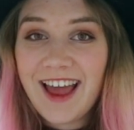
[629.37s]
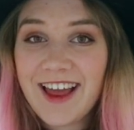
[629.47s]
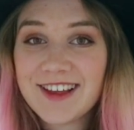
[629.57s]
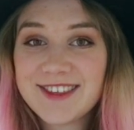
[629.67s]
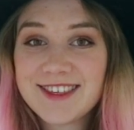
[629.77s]

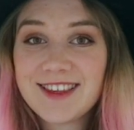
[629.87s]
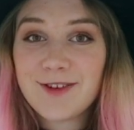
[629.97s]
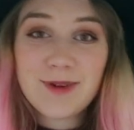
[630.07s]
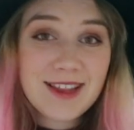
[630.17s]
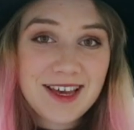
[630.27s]
It's
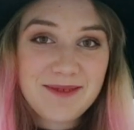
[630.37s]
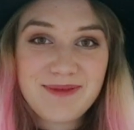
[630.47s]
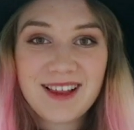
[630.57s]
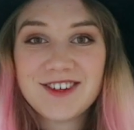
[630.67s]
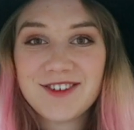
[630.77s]
really a
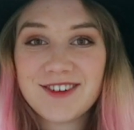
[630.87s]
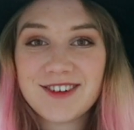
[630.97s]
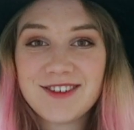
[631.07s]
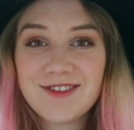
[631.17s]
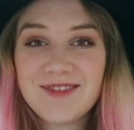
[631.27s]

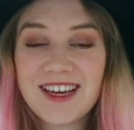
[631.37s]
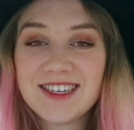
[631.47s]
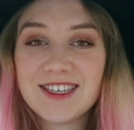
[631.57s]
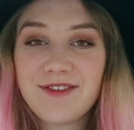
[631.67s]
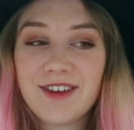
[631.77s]
pleasure to make
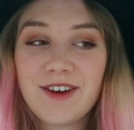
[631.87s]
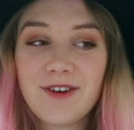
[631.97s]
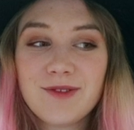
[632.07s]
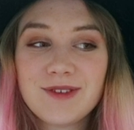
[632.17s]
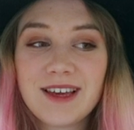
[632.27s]
these
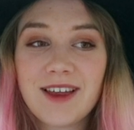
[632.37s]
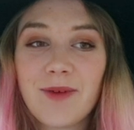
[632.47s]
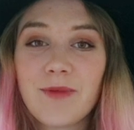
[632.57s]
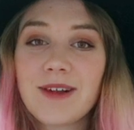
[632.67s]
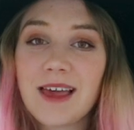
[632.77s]
videos, and
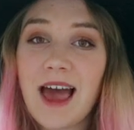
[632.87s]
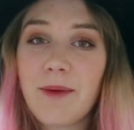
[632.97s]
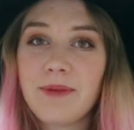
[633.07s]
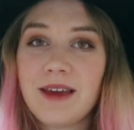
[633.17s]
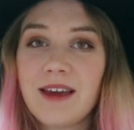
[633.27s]
I'm really
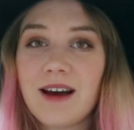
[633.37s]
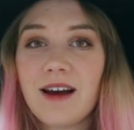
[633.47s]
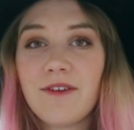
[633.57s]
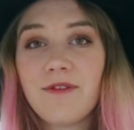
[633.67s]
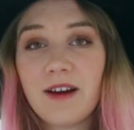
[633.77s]
happy
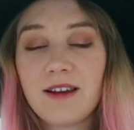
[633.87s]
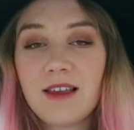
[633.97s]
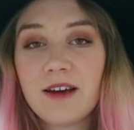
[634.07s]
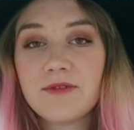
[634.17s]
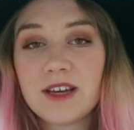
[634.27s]
I
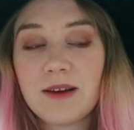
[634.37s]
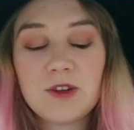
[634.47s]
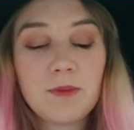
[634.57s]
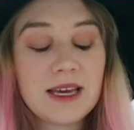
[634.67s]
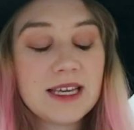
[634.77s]
finally have time
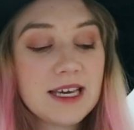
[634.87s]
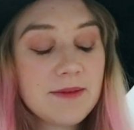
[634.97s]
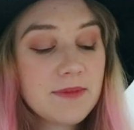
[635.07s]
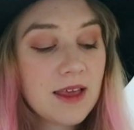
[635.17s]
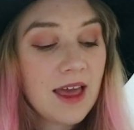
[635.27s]
to make
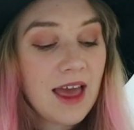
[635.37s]
them.